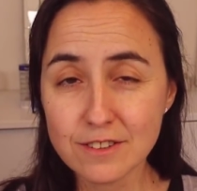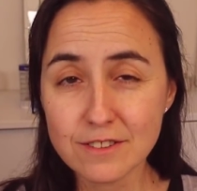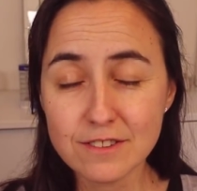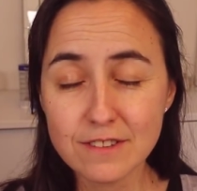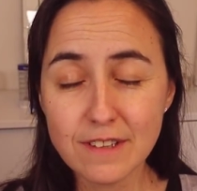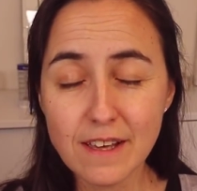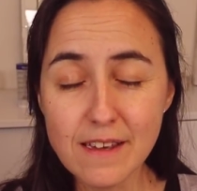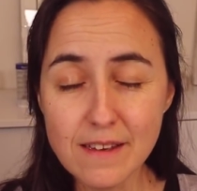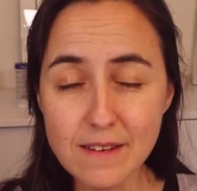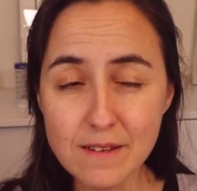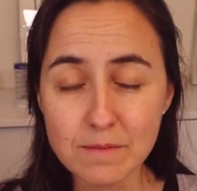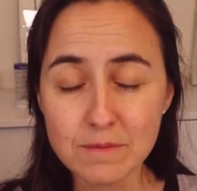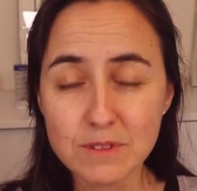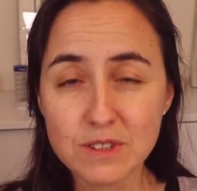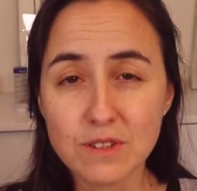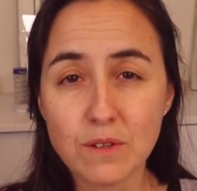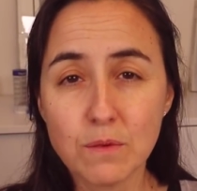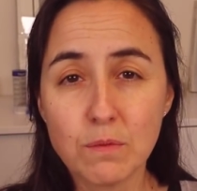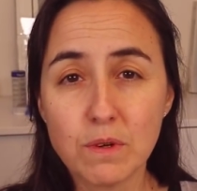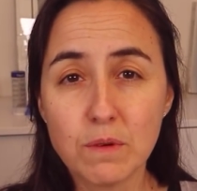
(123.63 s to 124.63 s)
on
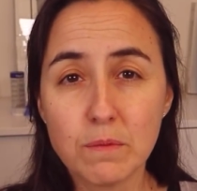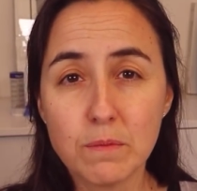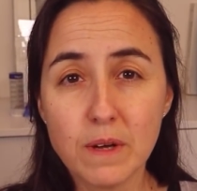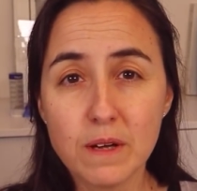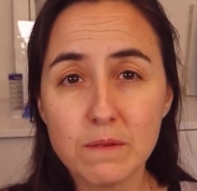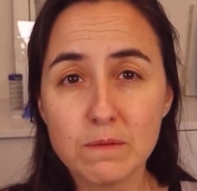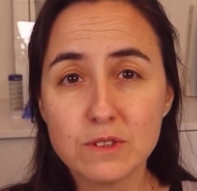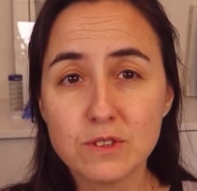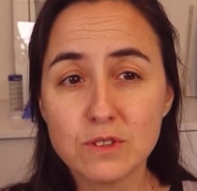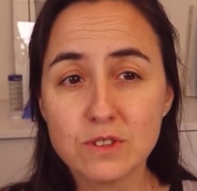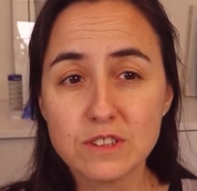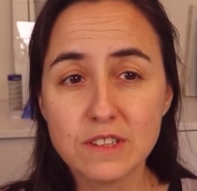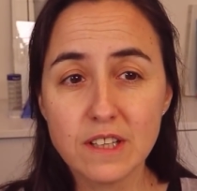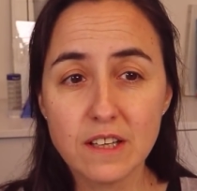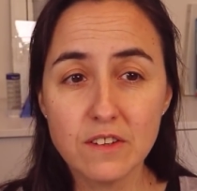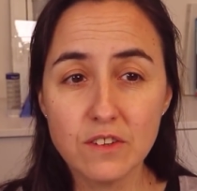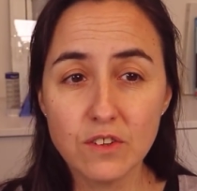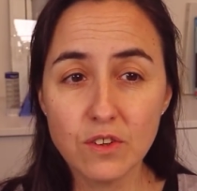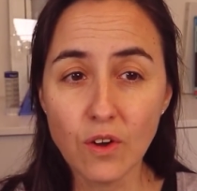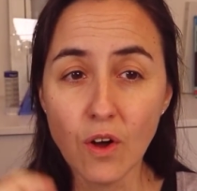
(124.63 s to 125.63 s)
Teams. They will be able to
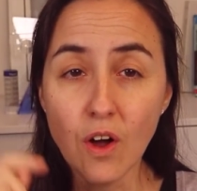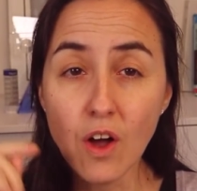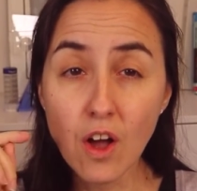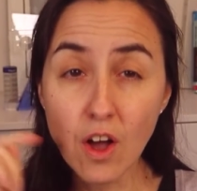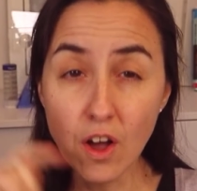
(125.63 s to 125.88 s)
send you